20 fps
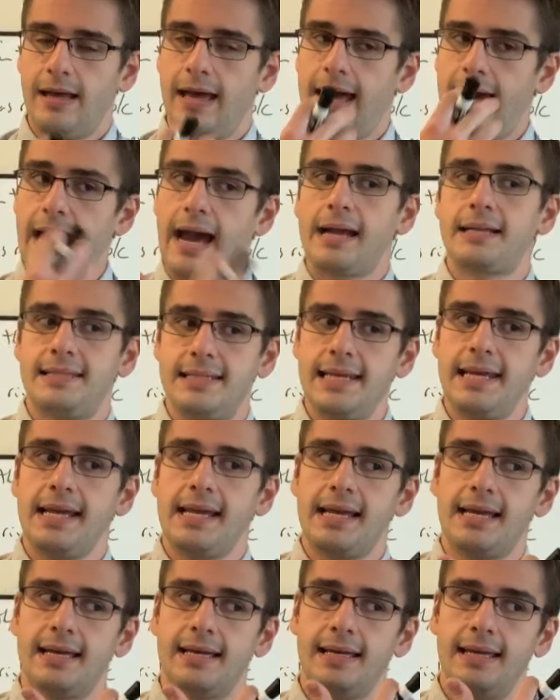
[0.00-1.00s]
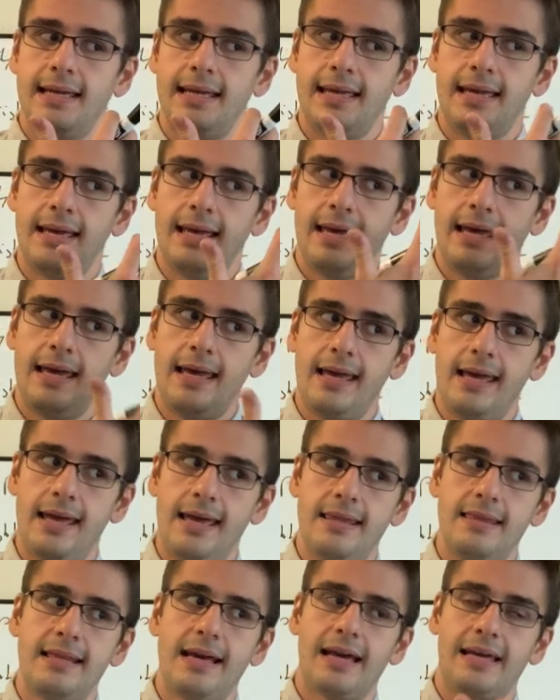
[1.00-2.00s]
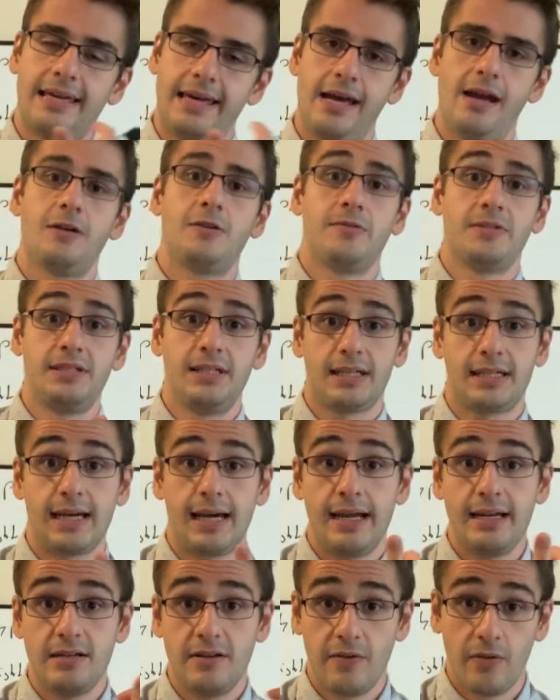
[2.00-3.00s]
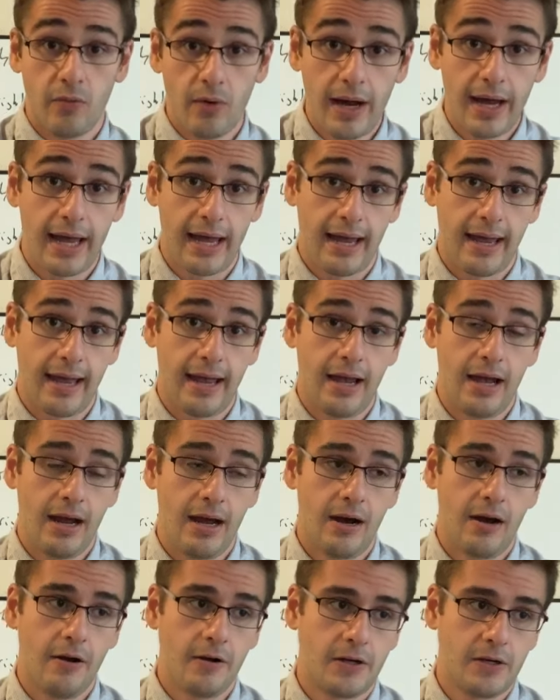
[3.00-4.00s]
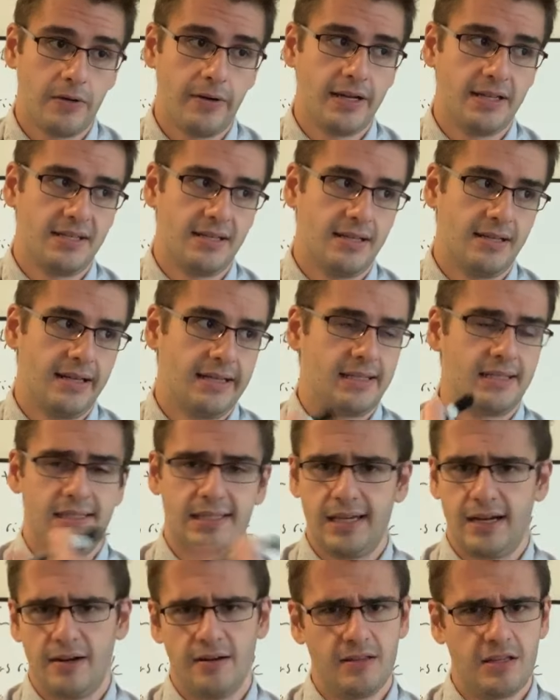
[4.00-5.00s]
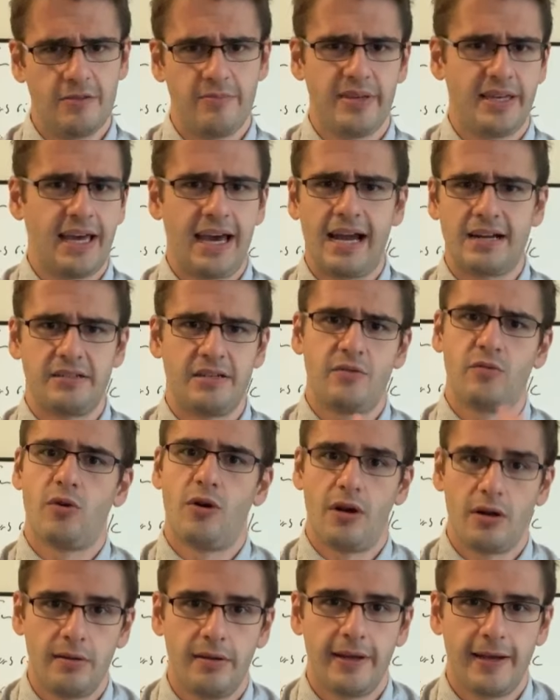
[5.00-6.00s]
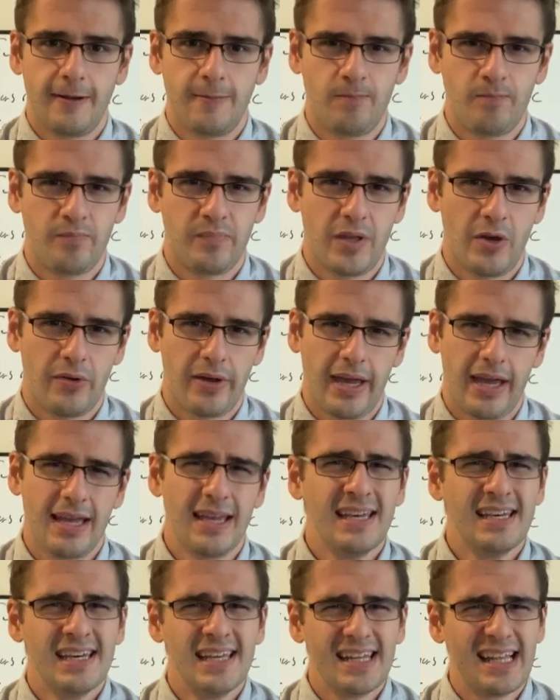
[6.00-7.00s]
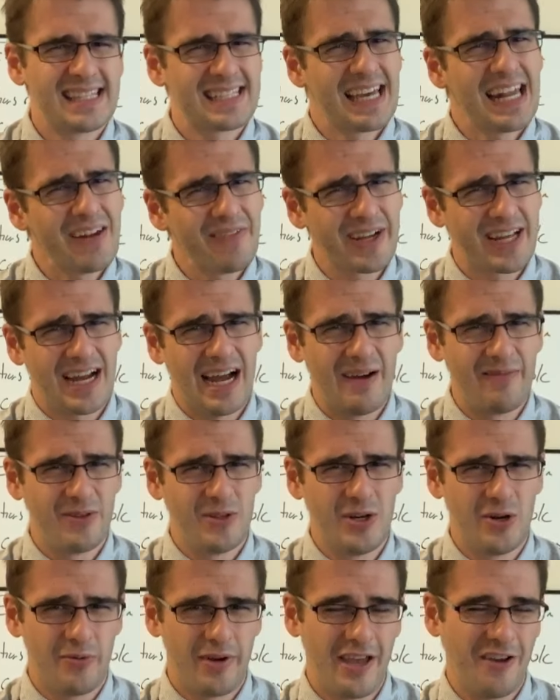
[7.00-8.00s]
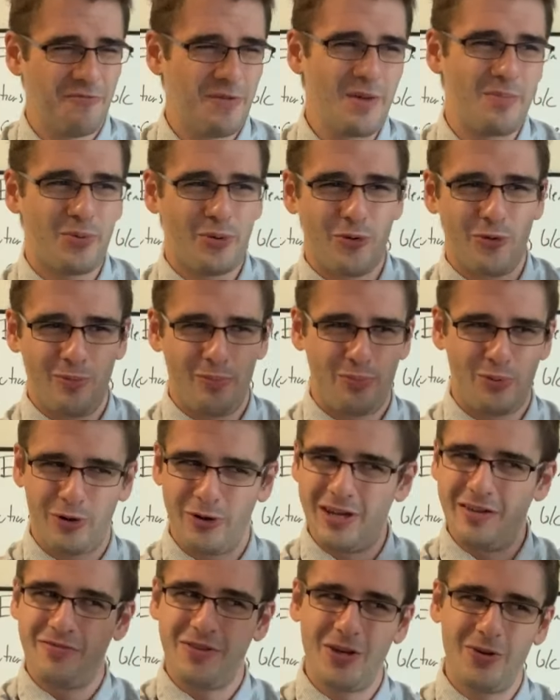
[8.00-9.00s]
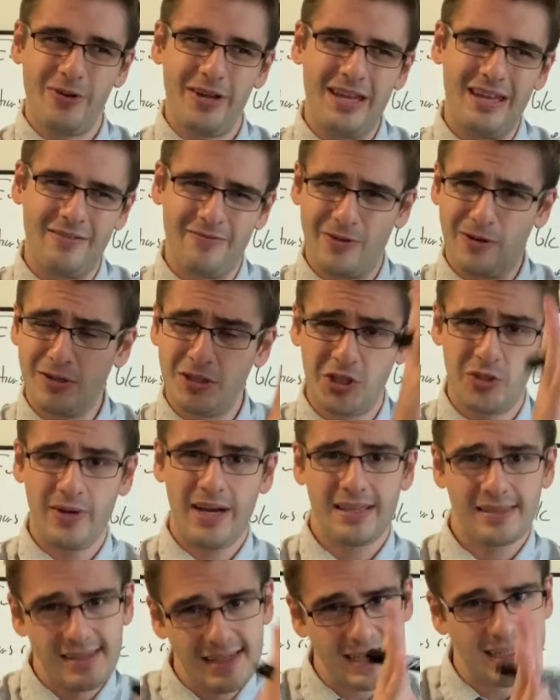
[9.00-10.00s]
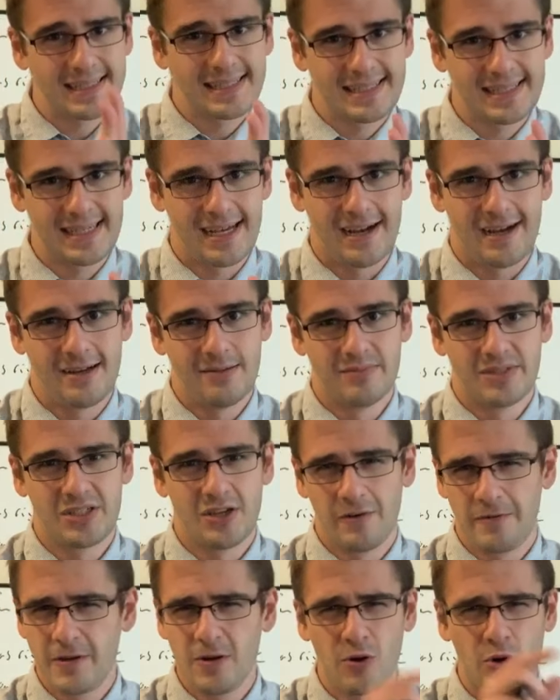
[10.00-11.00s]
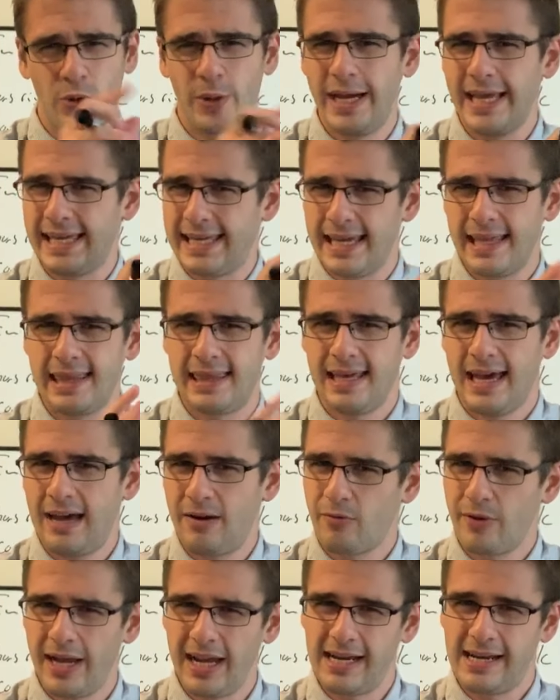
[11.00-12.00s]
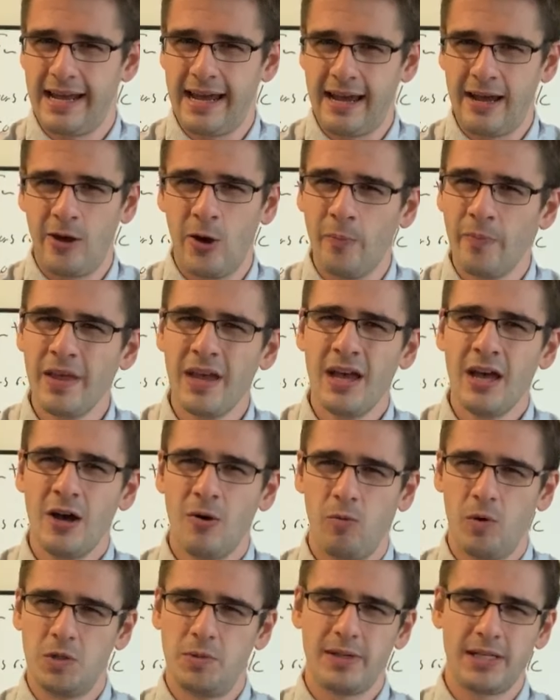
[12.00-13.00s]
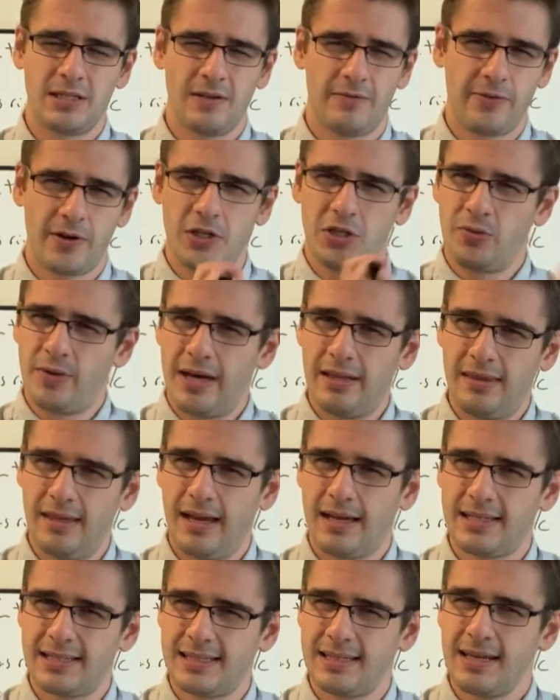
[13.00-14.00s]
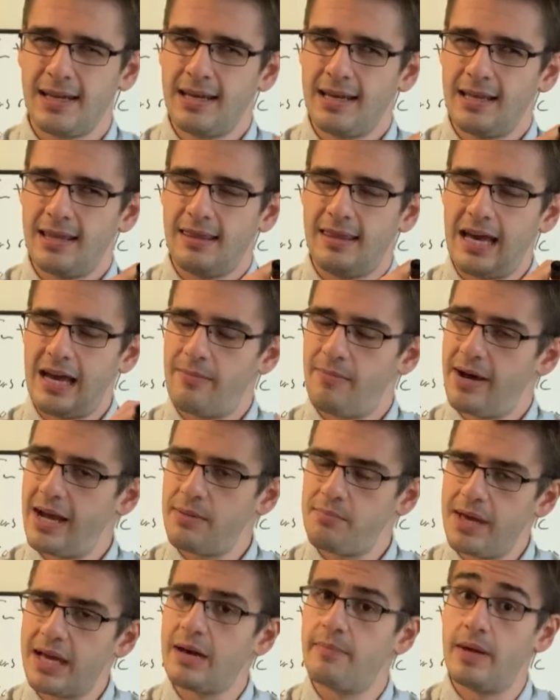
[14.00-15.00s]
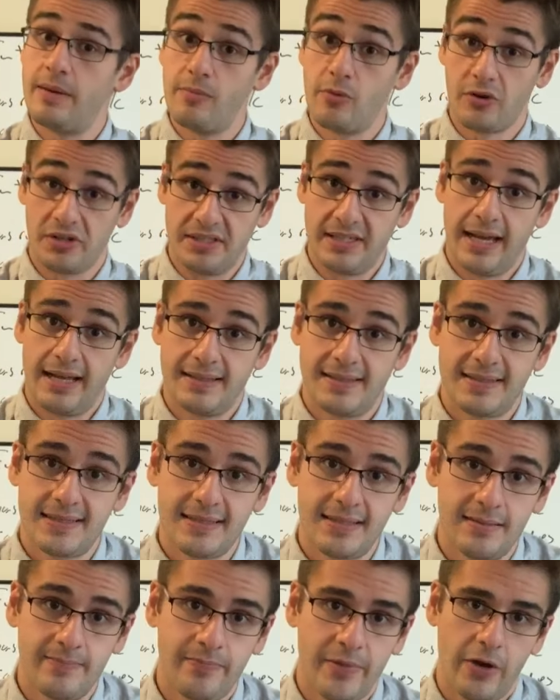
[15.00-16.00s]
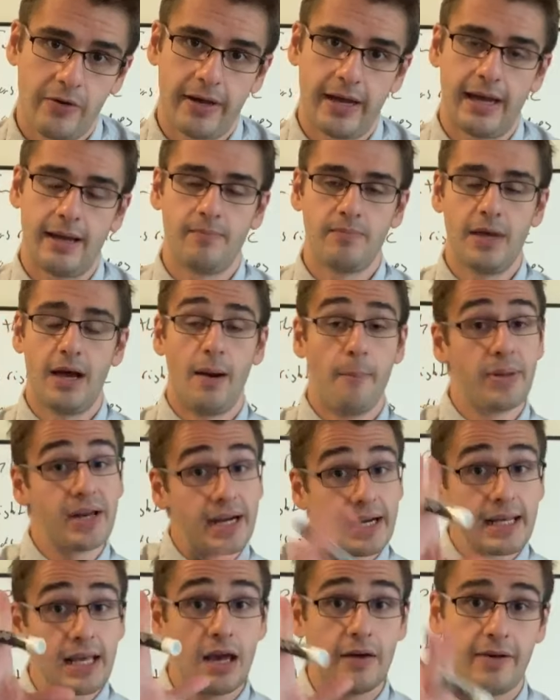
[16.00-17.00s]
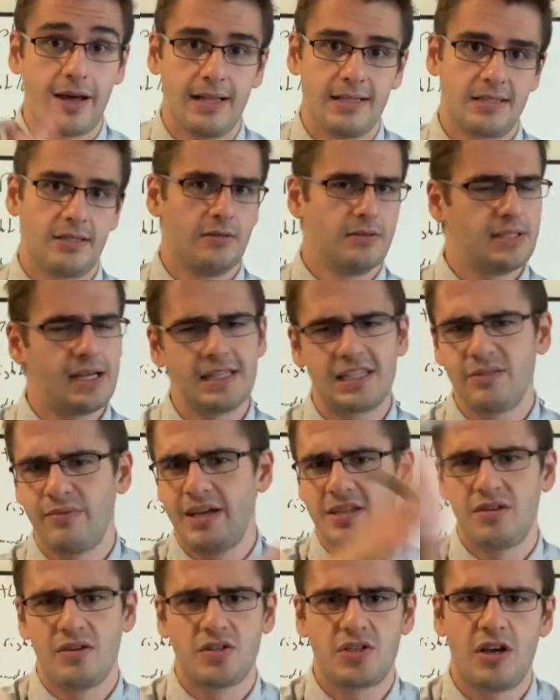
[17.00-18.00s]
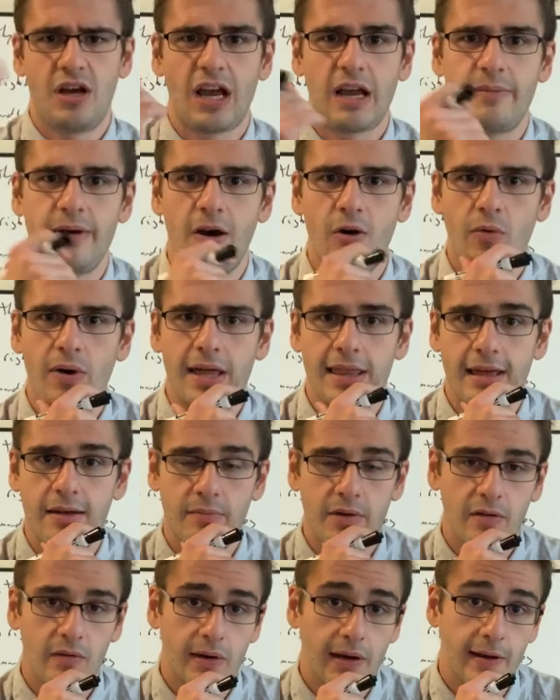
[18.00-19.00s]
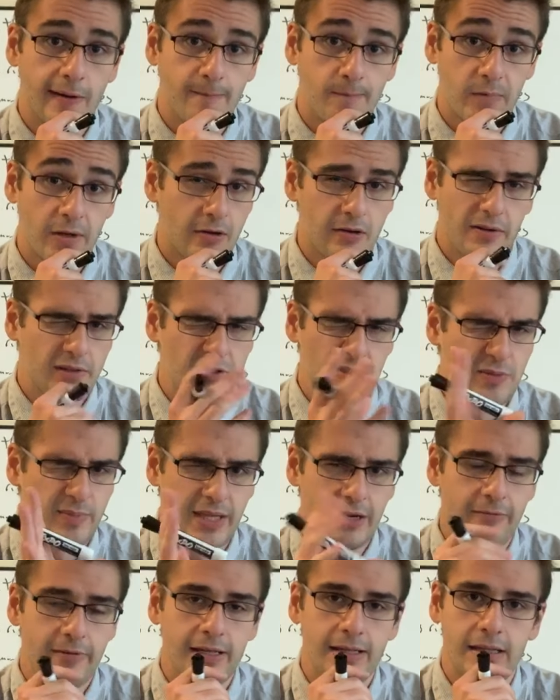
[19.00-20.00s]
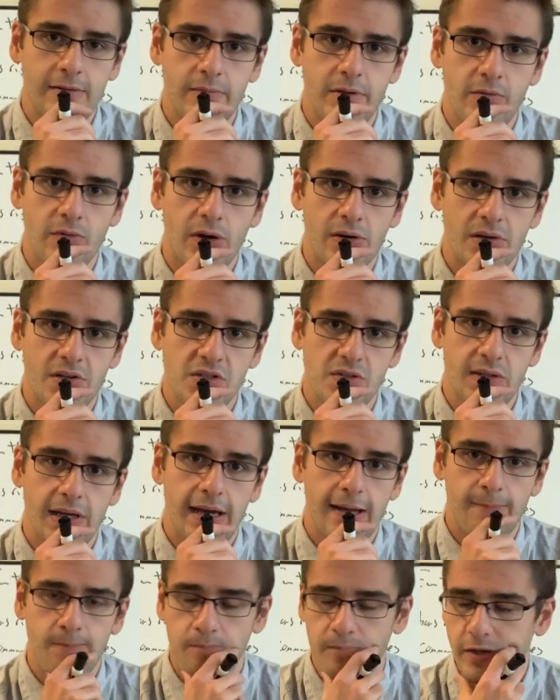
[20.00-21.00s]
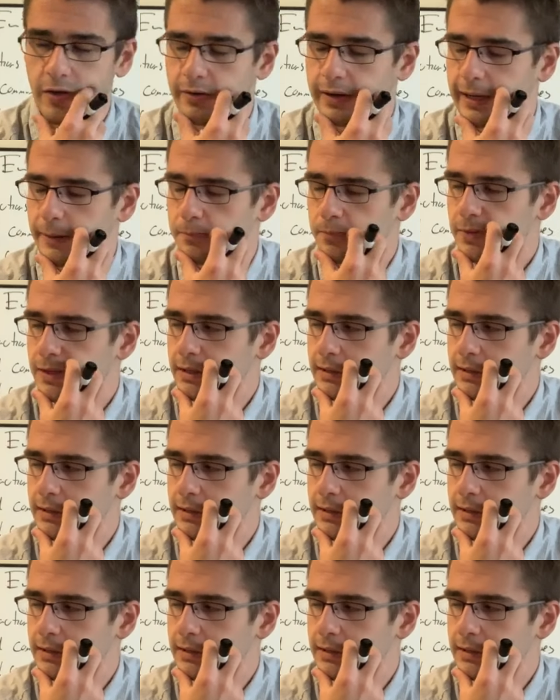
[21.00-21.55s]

acting in that characteristic kind of way are going to necessarily be acting wrongly, okay? That's kind of a convoluted way of me previewing virtue ethics, so if you don't quite get that right now, once we get to virtue ethics, that might make a bit more sense, okay? But in any event, so there's lots of ways you can talk about why that'd be right, or why that'd be wrong to do that, okay?